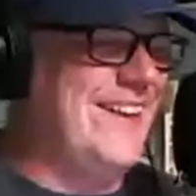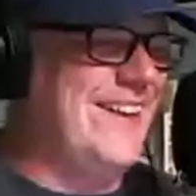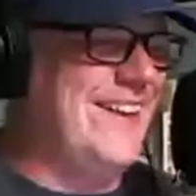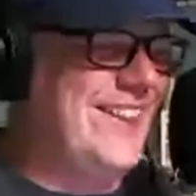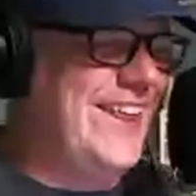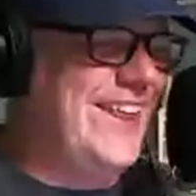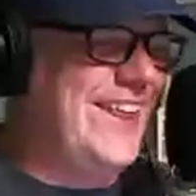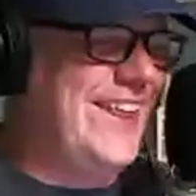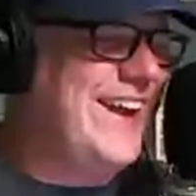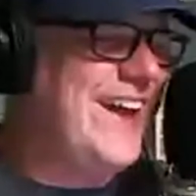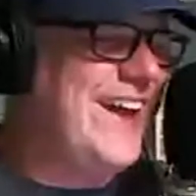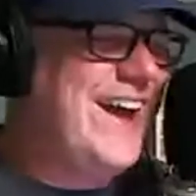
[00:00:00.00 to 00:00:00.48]

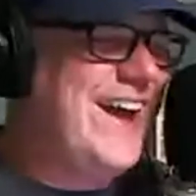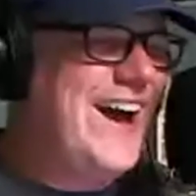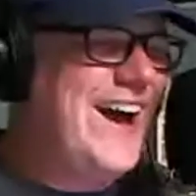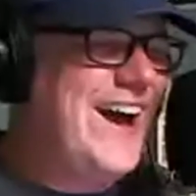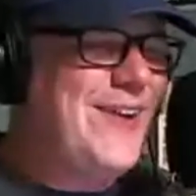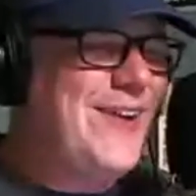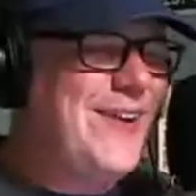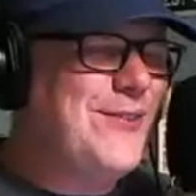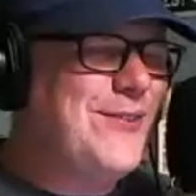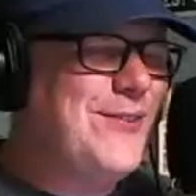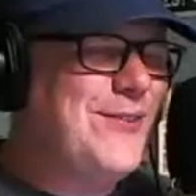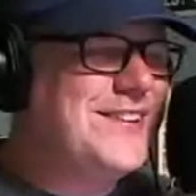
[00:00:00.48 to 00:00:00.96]
Like, I
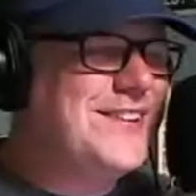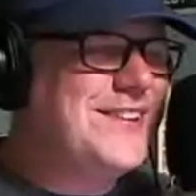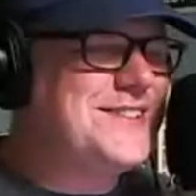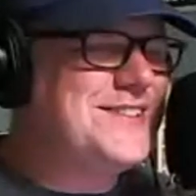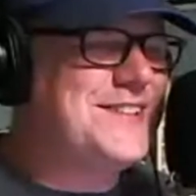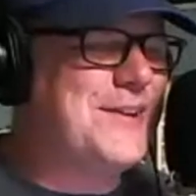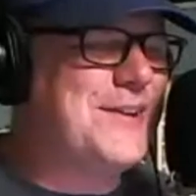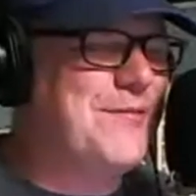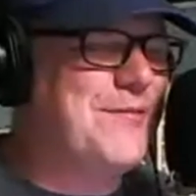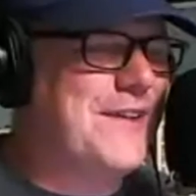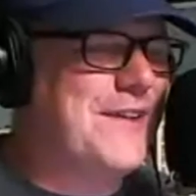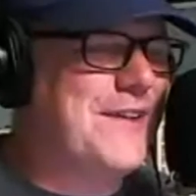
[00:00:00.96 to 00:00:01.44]
always hear
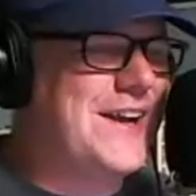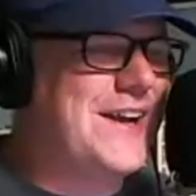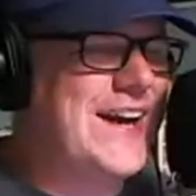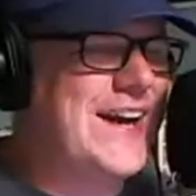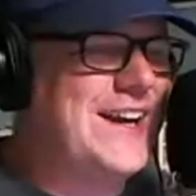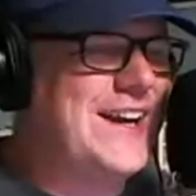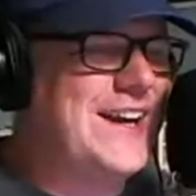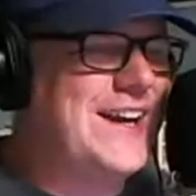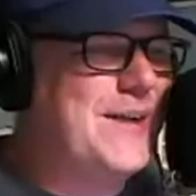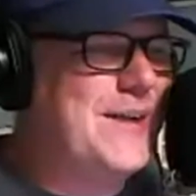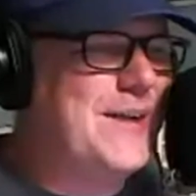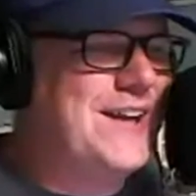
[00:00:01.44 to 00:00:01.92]
stuff like that, and
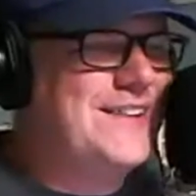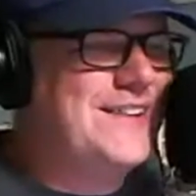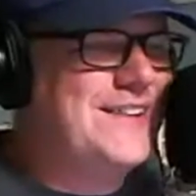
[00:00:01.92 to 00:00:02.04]
I'm like,